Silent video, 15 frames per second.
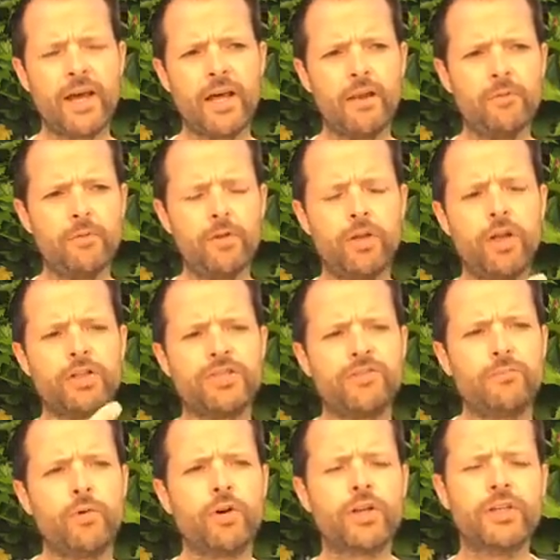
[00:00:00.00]
lots of
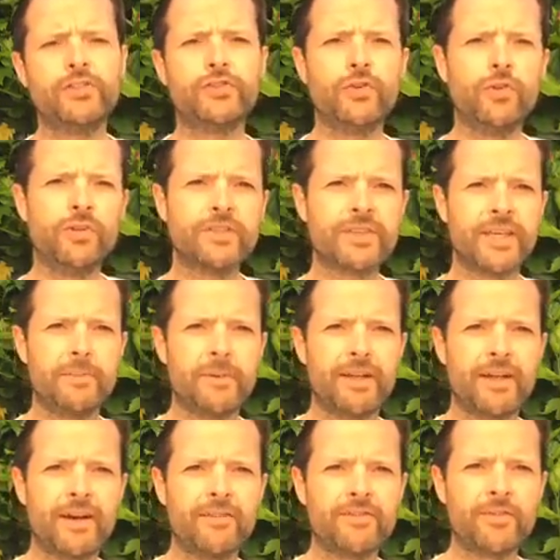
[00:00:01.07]
more controls came in
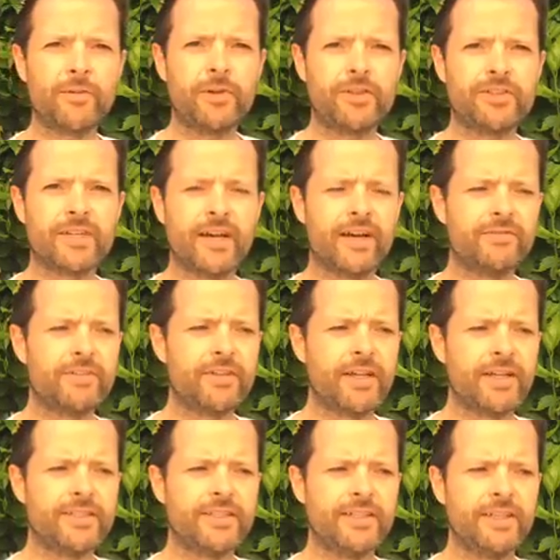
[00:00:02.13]
afterwards, after
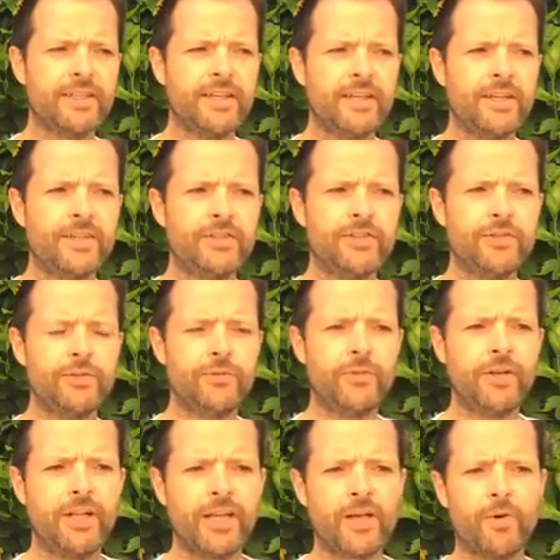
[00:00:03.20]
that, to
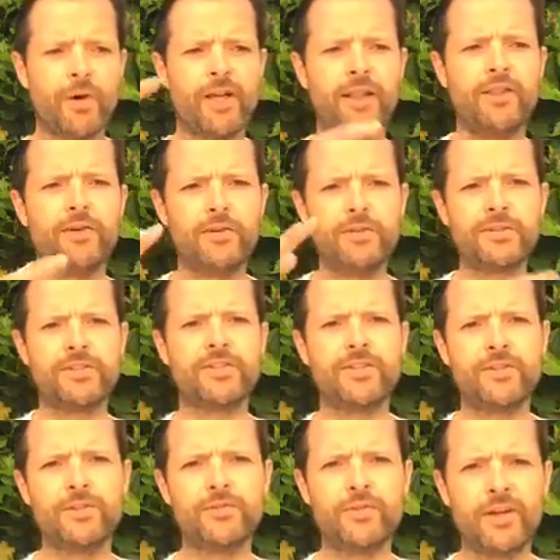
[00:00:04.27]
really quell those
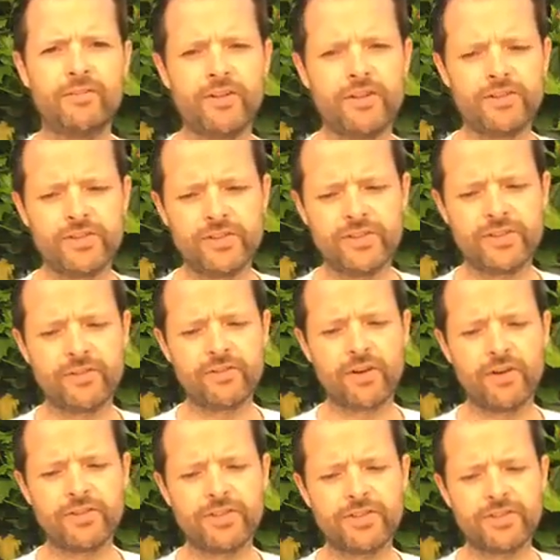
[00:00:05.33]
revolutions of
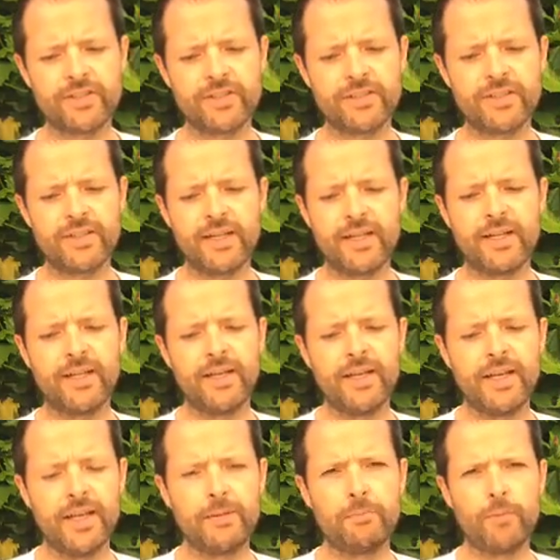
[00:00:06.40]
consciousness, and then
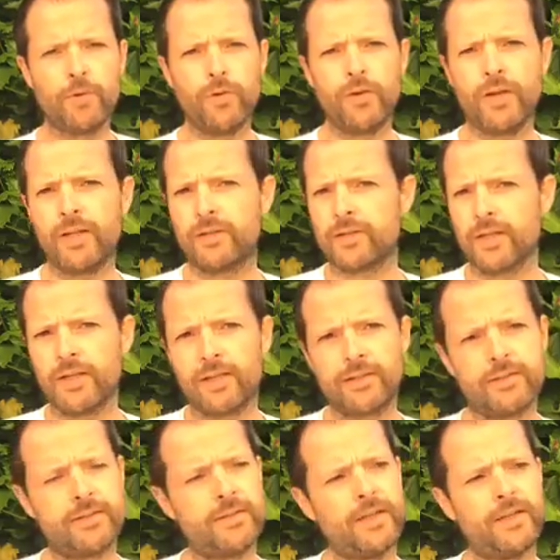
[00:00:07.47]
it
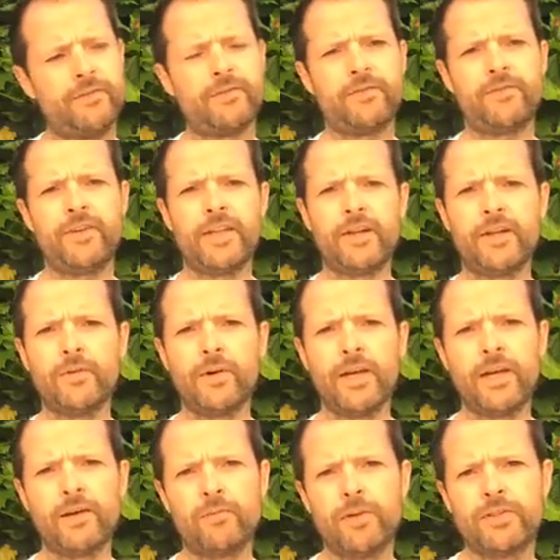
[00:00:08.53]
faded away,
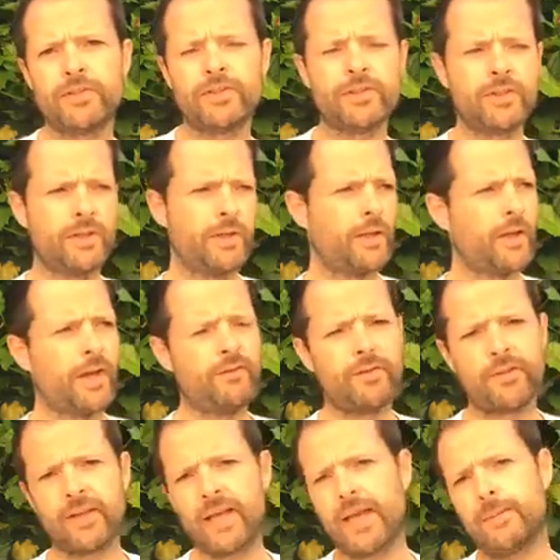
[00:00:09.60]
which
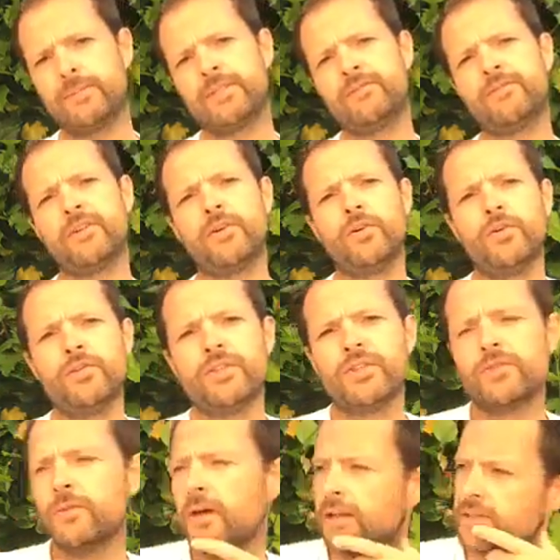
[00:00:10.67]
everything ebbs and flows as
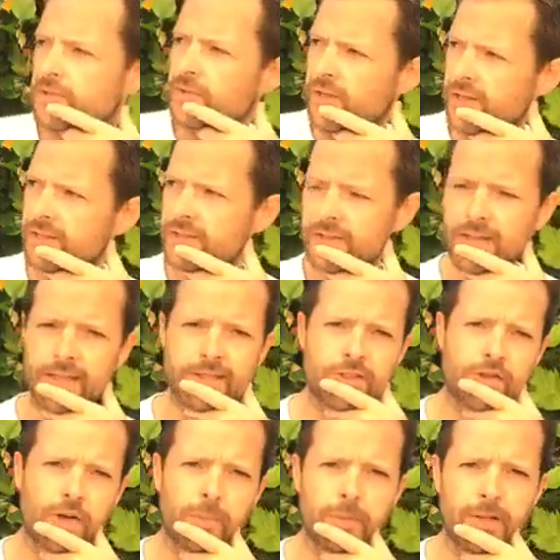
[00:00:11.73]
well, so that's
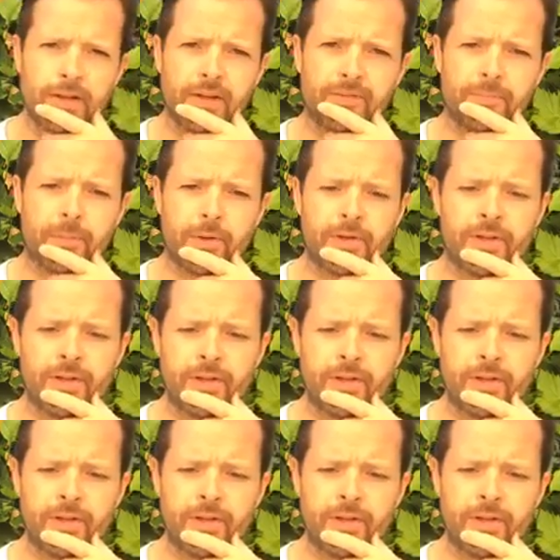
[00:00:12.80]
normal enough. But